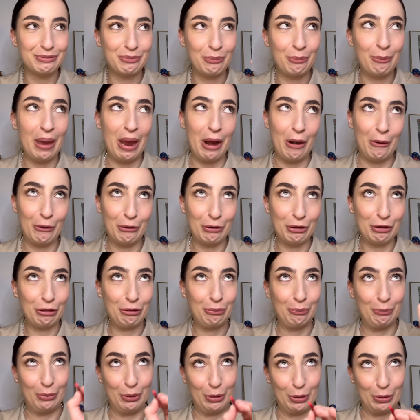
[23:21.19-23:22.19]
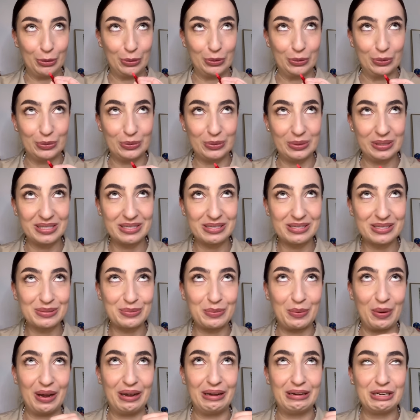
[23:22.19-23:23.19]
Meredith pulls
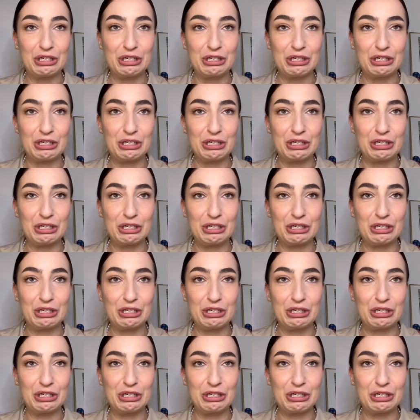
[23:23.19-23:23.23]
when